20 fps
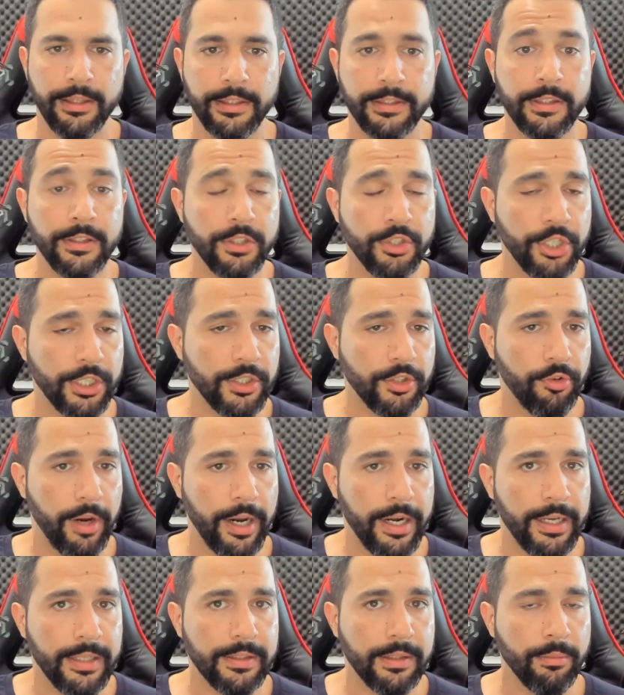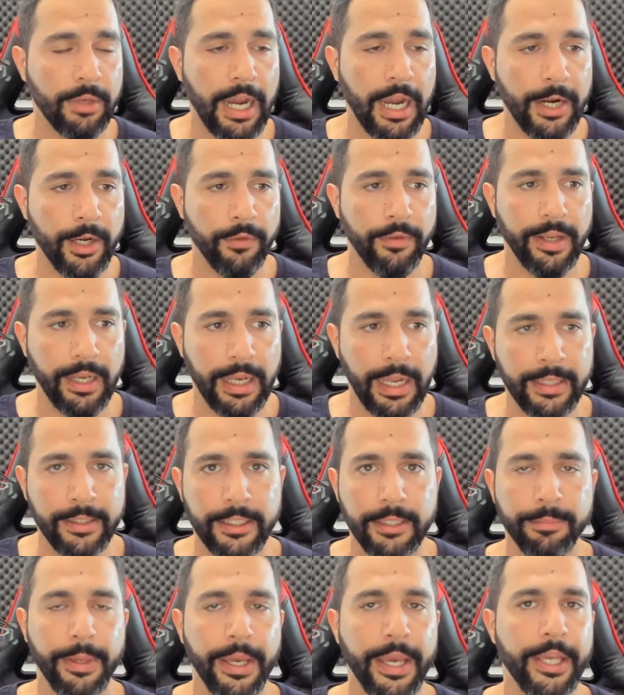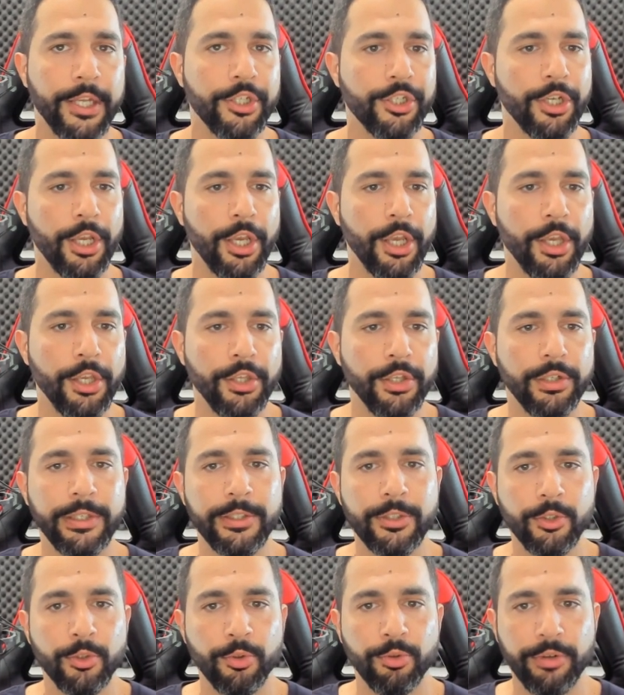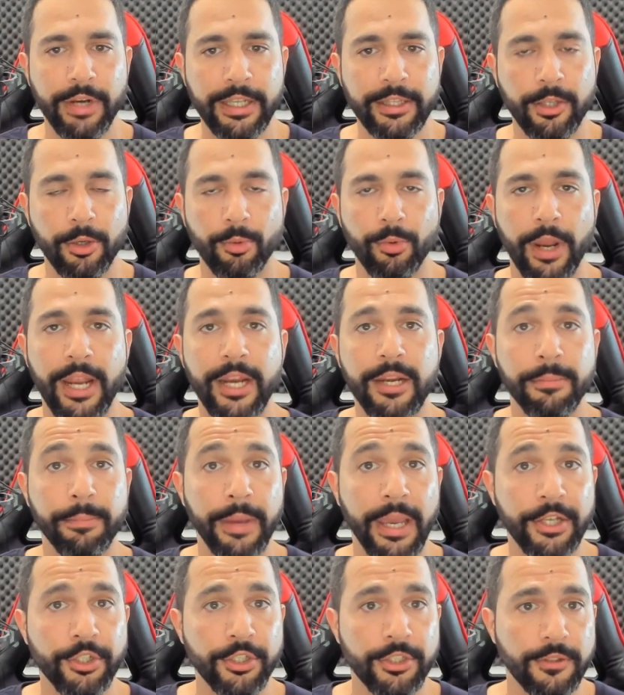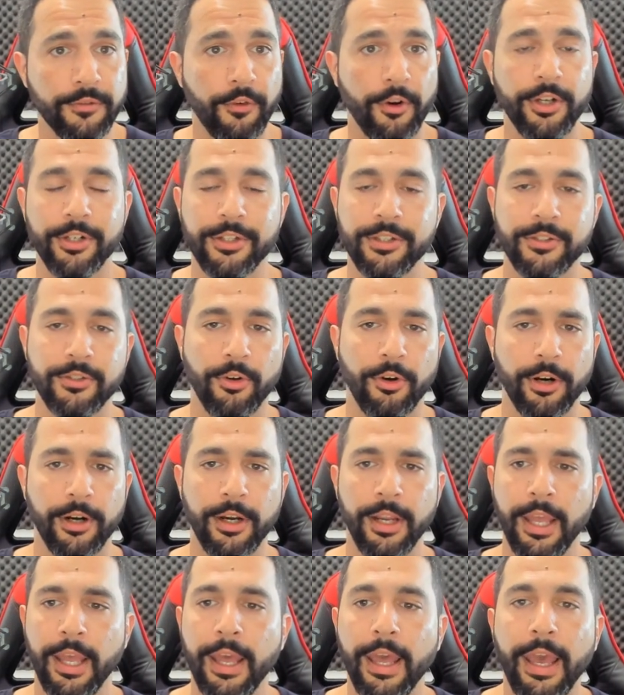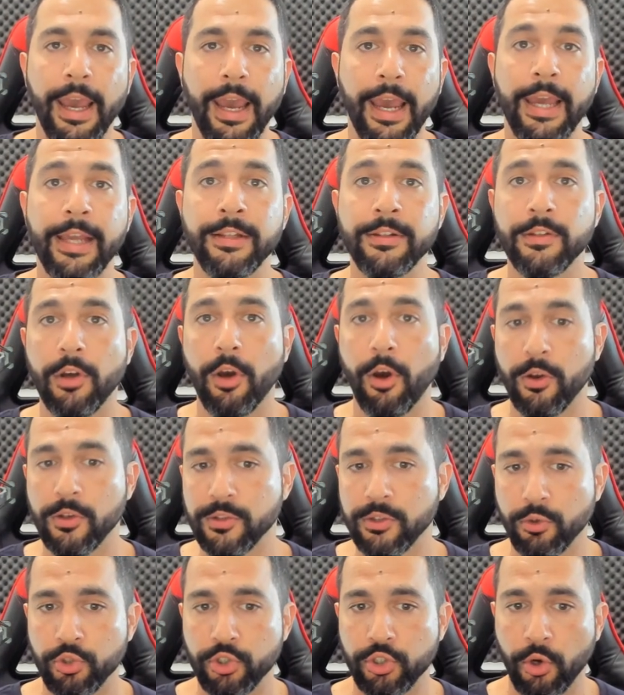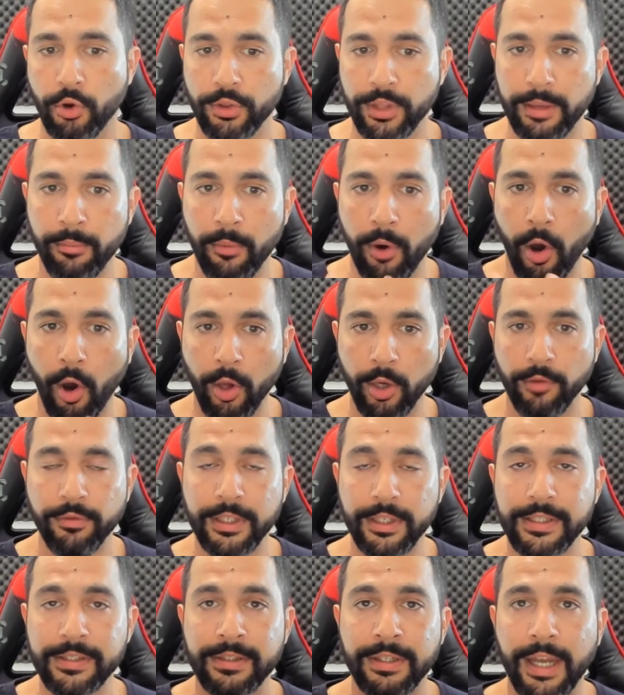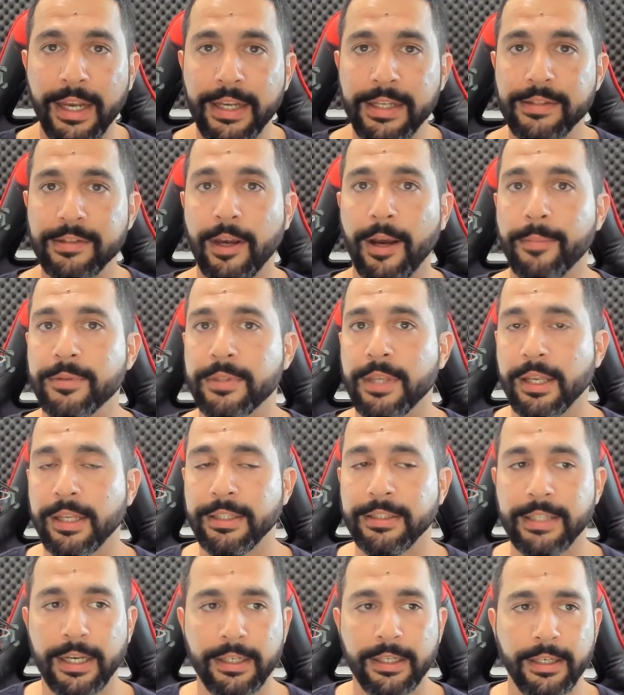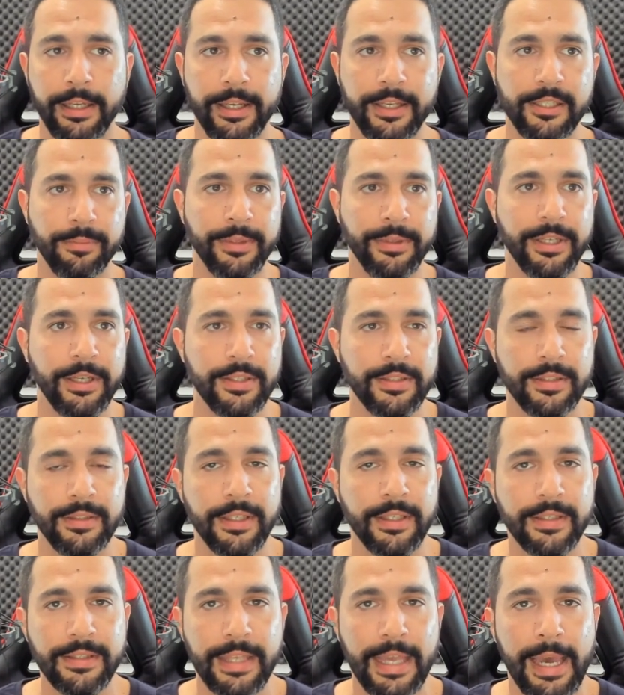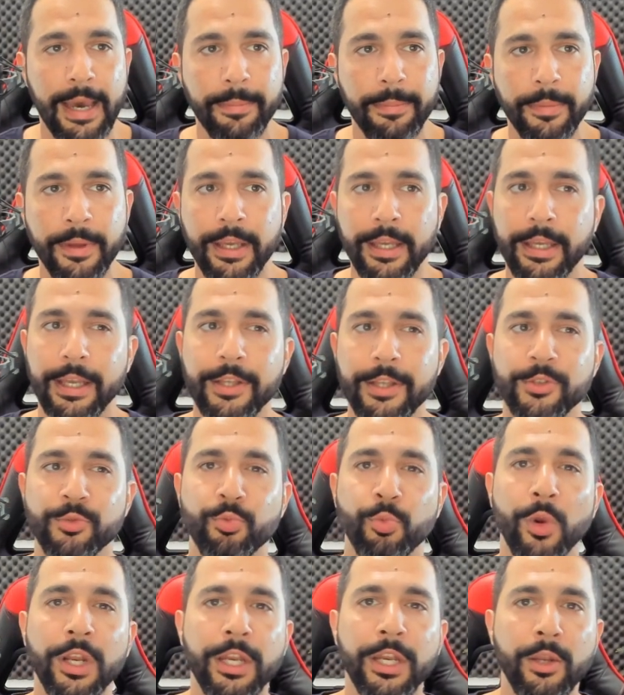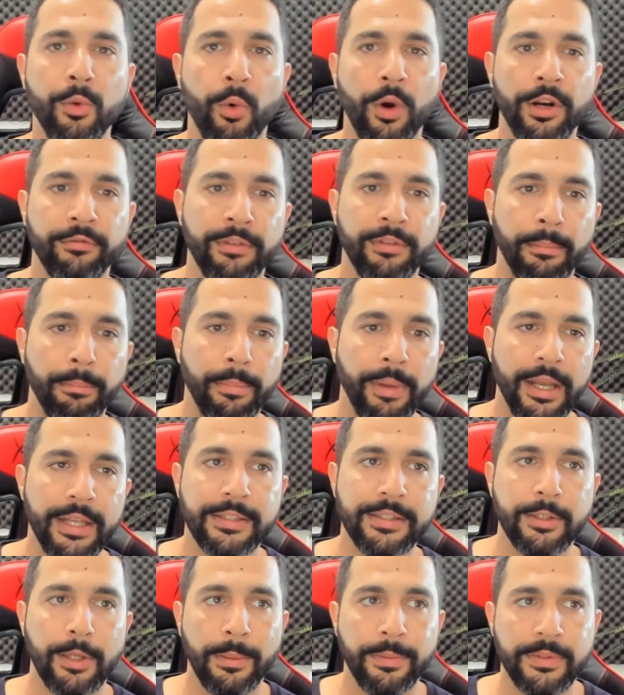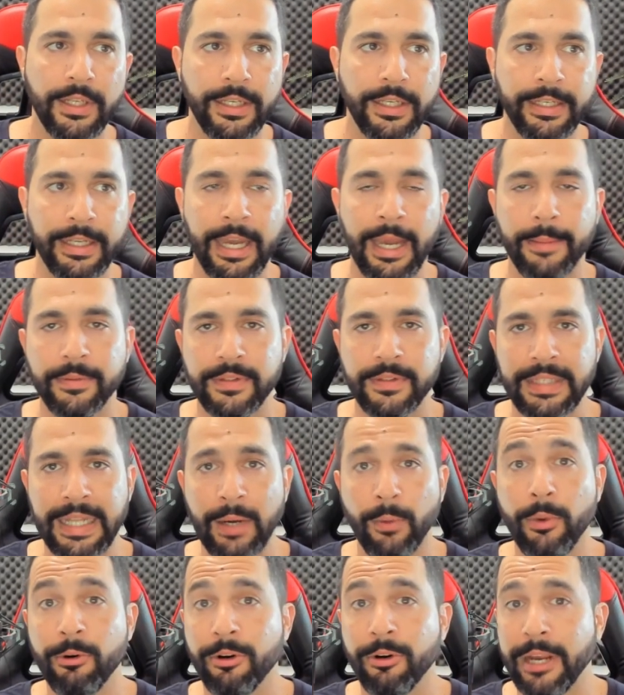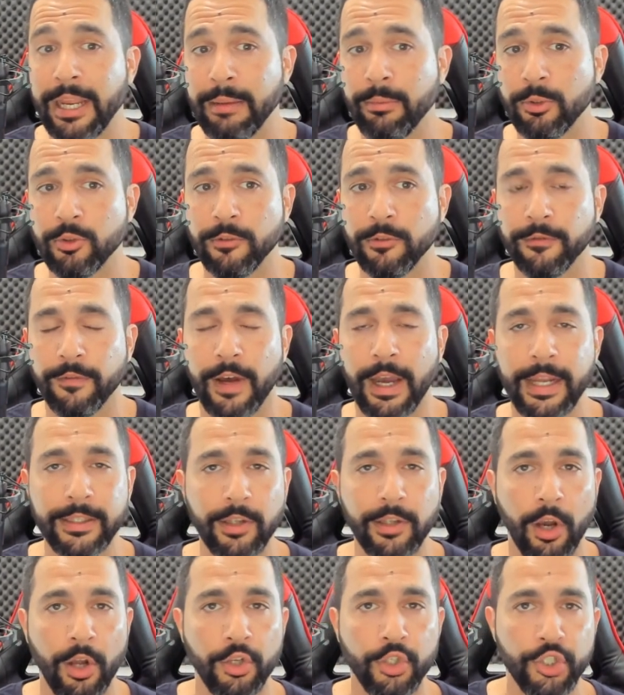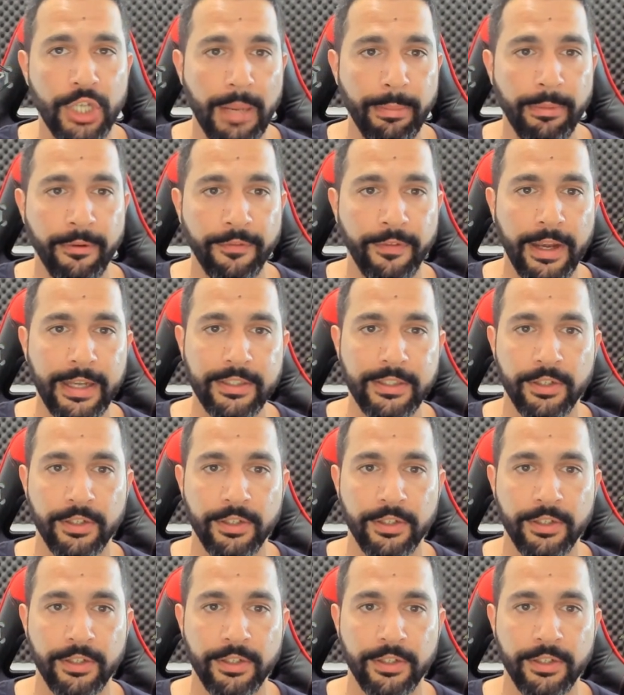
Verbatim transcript: this is just creating some kind of a landing page. You need to create the right pages for your store and also show them all of these nice upselling techniques because this app is really one of the best upselling apps that we were able to find on Shopify